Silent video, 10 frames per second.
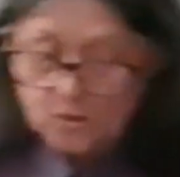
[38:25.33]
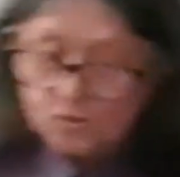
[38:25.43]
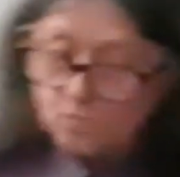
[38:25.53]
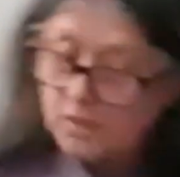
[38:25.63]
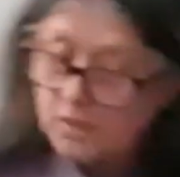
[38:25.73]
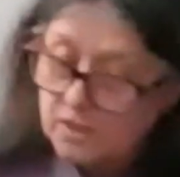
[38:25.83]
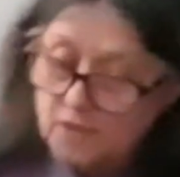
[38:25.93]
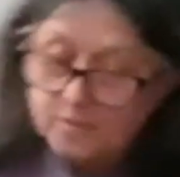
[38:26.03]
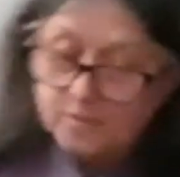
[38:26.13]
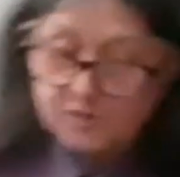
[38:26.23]
Well,
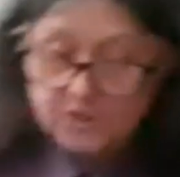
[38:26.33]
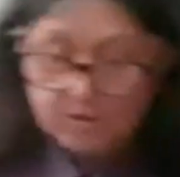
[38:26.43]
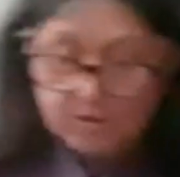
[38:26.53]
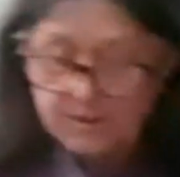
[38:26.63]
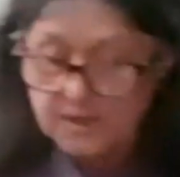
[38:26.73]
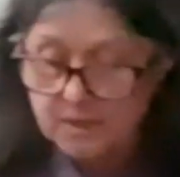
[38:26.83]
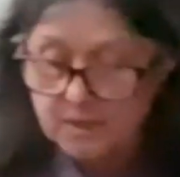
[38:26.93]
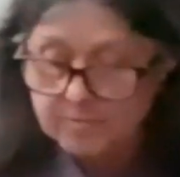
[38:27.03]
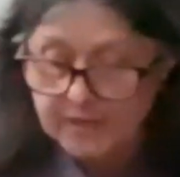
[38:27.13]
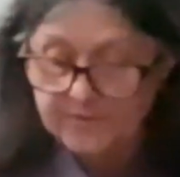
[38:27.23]
I'm sorry
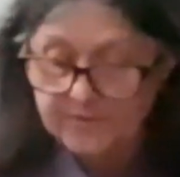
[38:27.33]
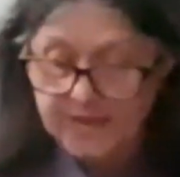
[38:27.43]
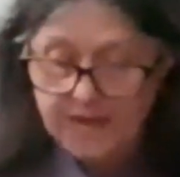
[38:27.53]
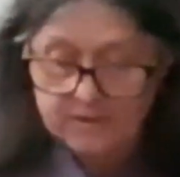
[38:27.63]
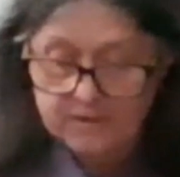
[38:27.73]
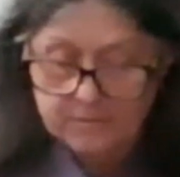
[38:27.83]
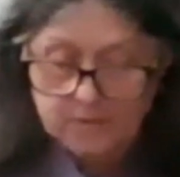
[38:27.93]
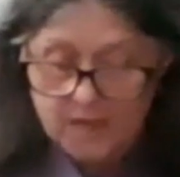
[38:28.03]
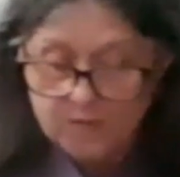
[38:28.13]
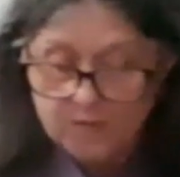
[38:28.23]
about that.
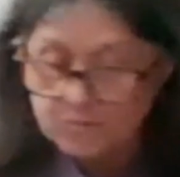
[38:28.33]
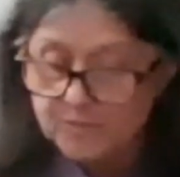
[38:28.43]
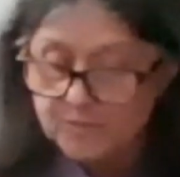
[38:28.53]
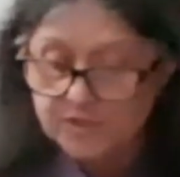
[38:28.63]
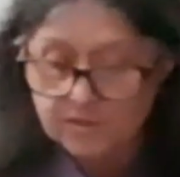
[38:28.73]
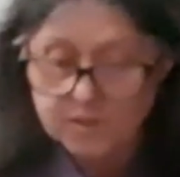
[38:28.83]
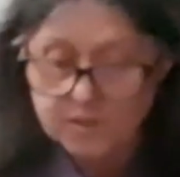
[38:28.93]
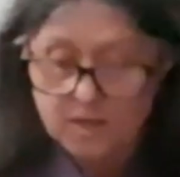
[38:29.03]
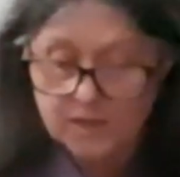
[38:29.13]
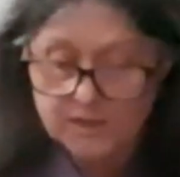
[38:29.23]
I will miss our
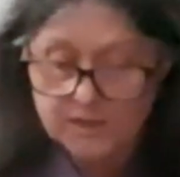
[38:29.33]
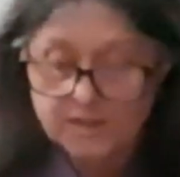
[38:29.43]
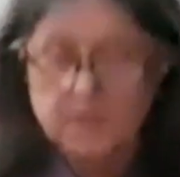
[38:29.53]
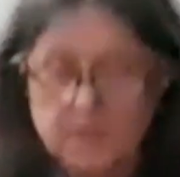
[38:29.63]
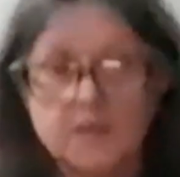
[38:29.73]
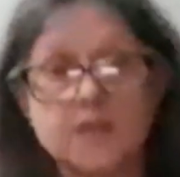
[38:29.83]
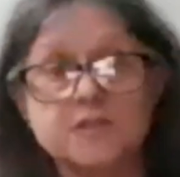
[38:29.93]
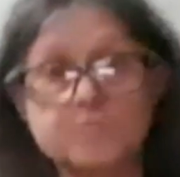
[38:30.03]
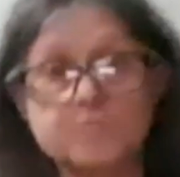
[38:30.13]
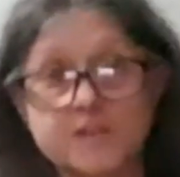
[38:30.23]
talks and
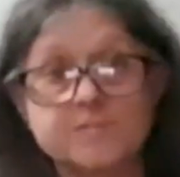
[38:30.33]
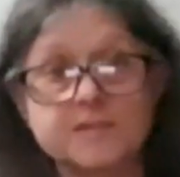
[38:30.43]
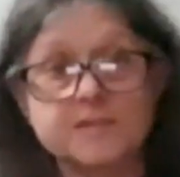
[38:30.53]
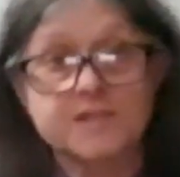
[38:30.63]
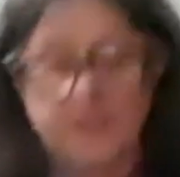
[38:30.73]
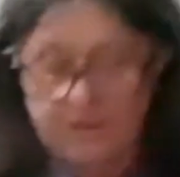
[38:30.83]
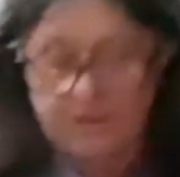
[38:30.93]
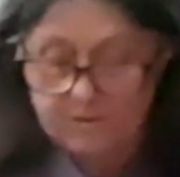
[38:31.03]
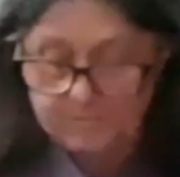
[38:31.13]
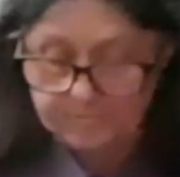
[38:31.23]
you must be
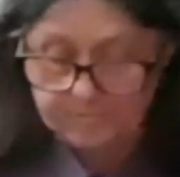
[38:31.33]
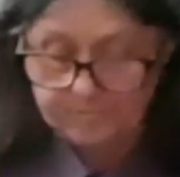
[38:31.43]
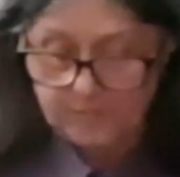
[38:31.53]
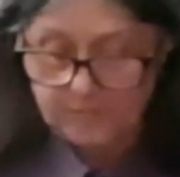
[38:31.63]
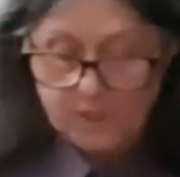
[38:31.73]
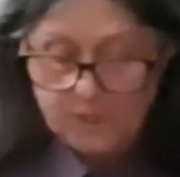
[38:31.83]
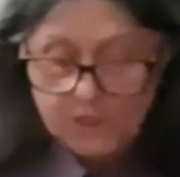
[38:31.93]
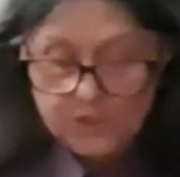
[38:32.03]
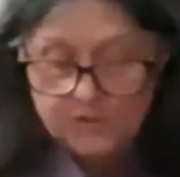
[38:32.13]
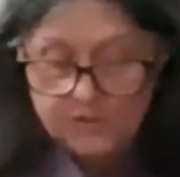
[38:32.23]
scared.
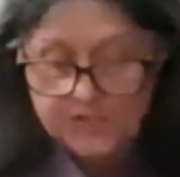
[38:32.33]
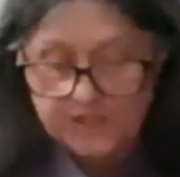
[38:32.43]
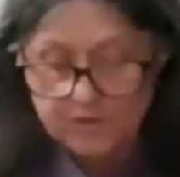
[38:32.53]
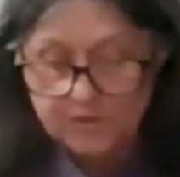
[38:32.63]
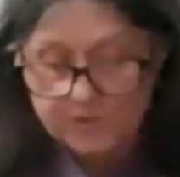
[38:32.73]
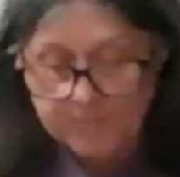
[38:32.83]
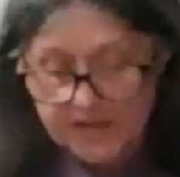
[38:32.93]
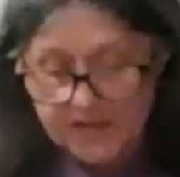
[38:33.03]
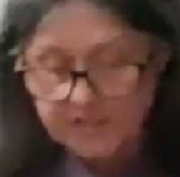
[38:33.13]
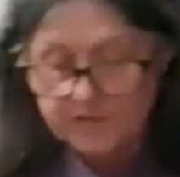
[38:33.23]
You see those
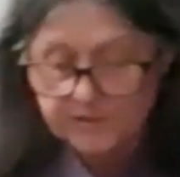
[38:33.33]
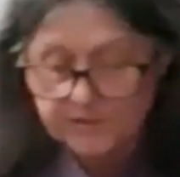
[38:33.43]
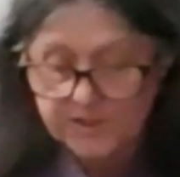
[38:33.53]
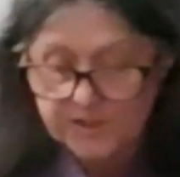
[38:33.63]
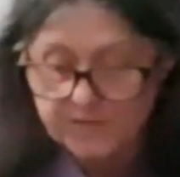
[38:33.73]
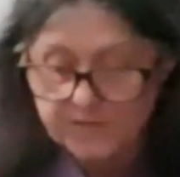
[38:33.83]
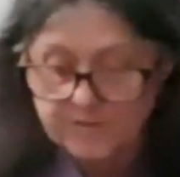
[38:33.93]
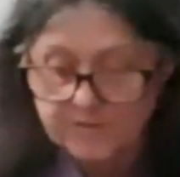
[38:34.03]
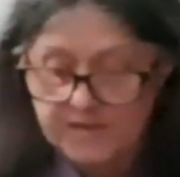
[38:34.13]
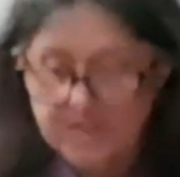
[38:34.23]
bicycles under
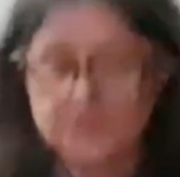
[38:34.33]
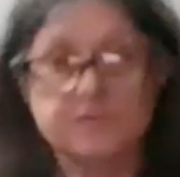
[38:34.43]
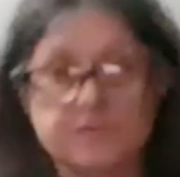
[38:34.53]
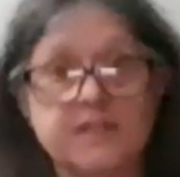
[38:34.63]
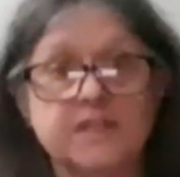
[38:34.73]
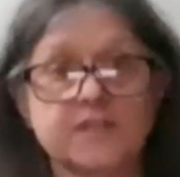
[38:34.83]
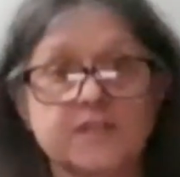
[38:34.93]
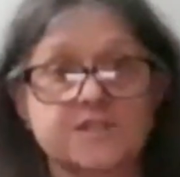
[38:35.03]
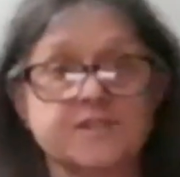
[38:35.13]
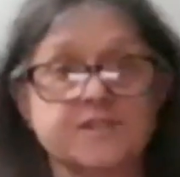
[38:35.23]
that tree
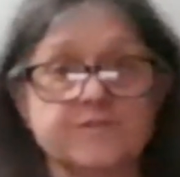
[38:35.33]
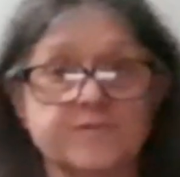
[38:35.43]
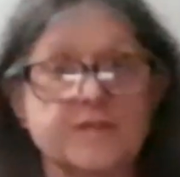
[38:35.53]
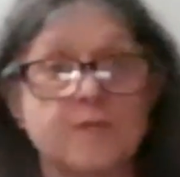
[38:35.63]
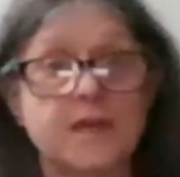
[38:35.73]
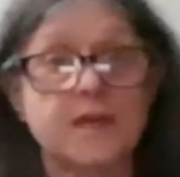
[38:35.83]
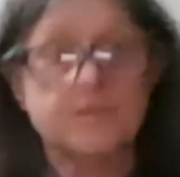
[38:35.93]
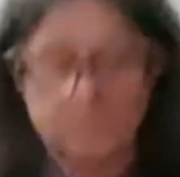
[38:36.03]
next to the freeway?